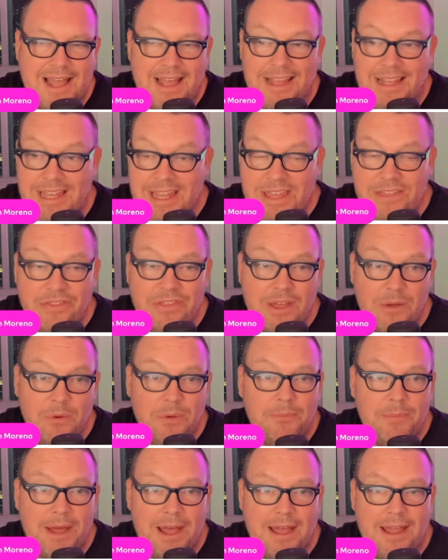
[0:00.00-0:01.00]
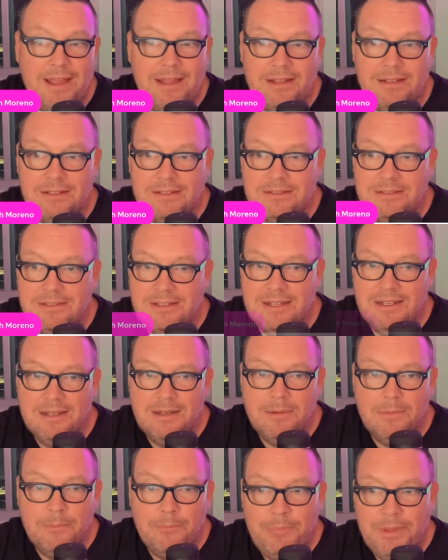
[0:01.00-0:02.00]
ETH I would buy.
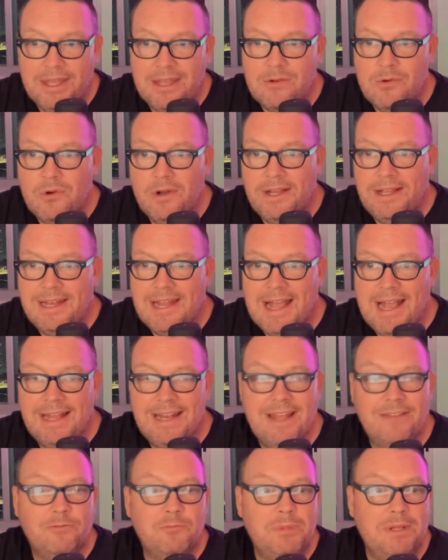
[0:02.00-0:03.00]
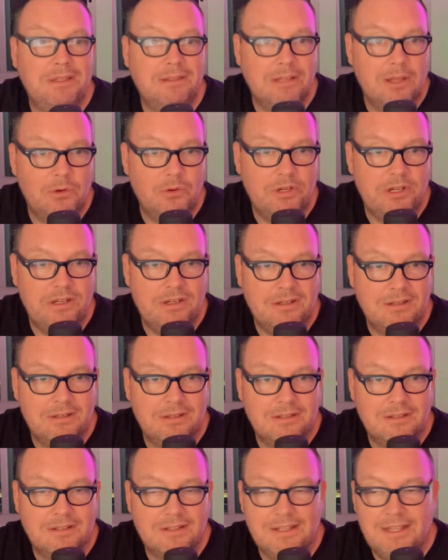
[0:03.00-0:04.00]
Bitcoin, I'd have to be loaded.
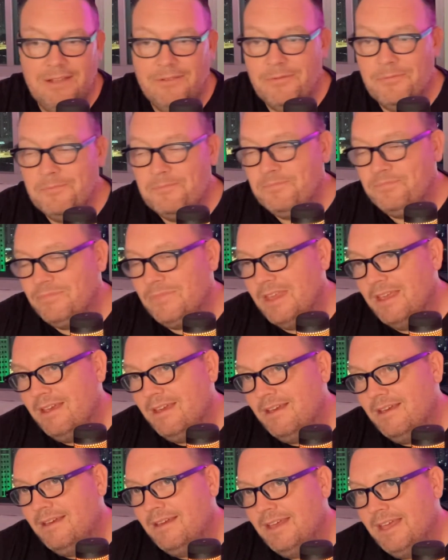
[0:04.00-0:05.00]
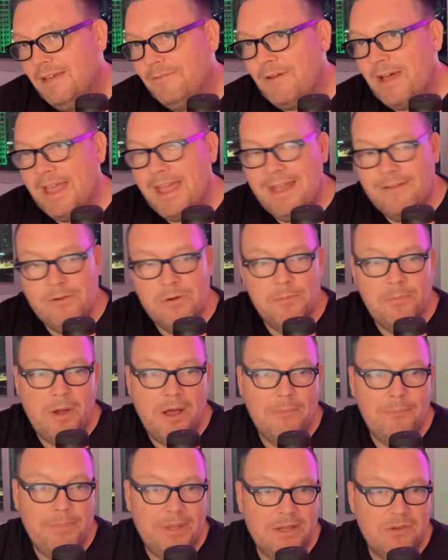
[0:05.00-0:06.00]
If I ever
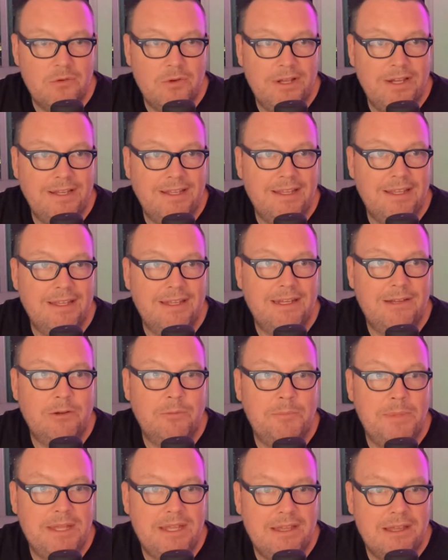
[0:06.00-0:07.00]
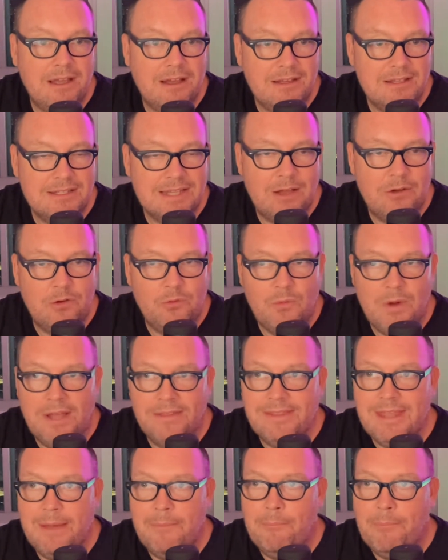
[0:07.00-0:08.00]
bought Bitcoin again, it would be because I would
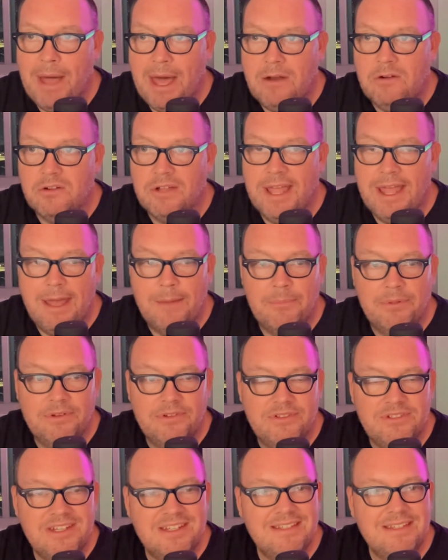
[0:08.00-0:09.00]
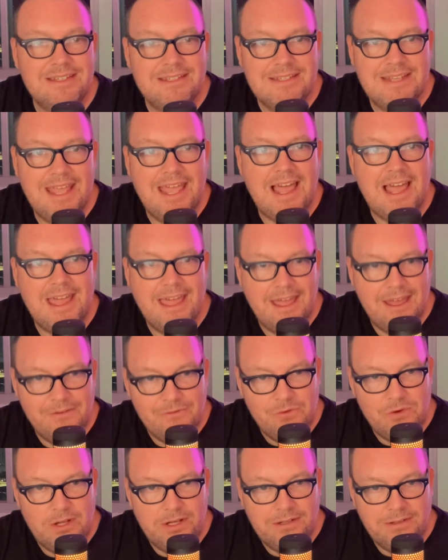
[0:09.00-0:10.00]
want that bottle cap, just to say I have
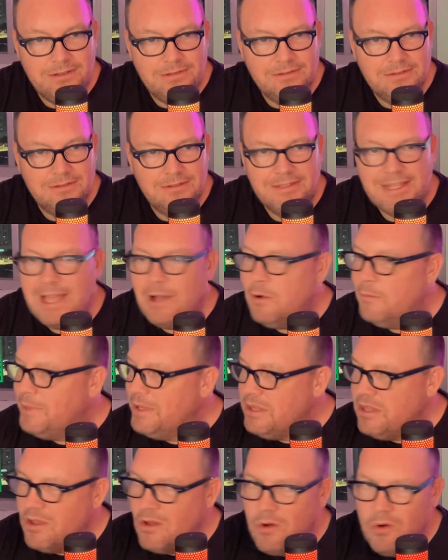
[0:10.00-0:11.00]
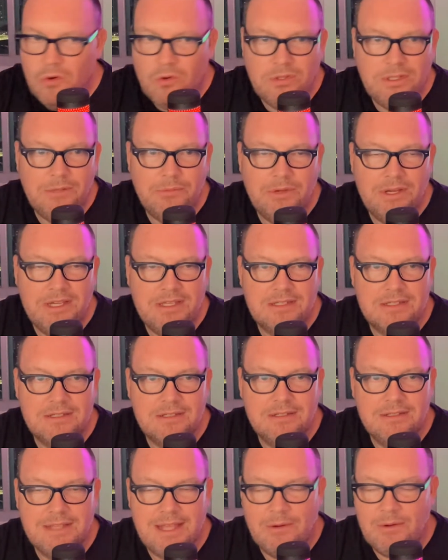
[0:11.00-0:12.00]
one. That would be the only
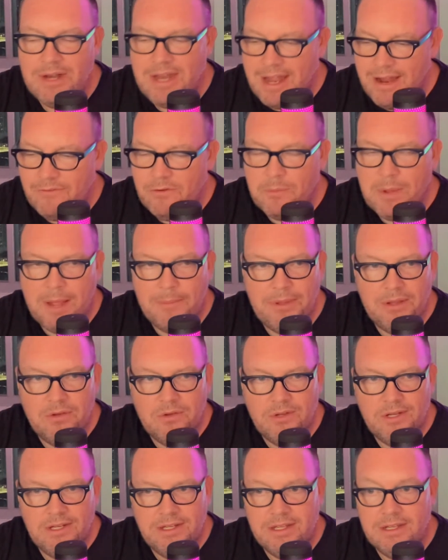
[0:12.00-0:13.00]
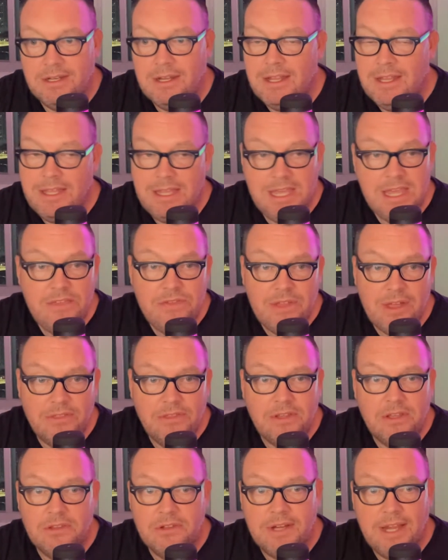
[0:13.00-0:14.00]
reason that I would ever buy Bitcoin again. ETH, on
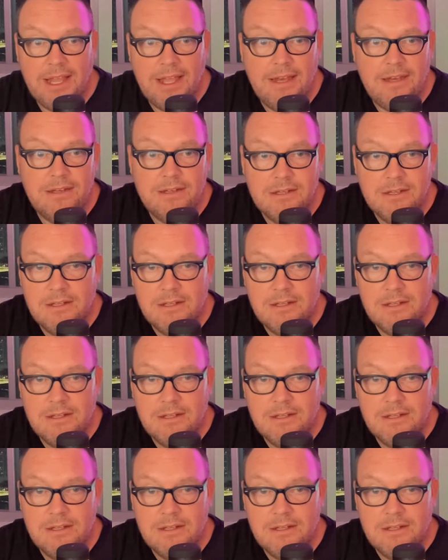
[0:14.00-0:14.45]
the other hand,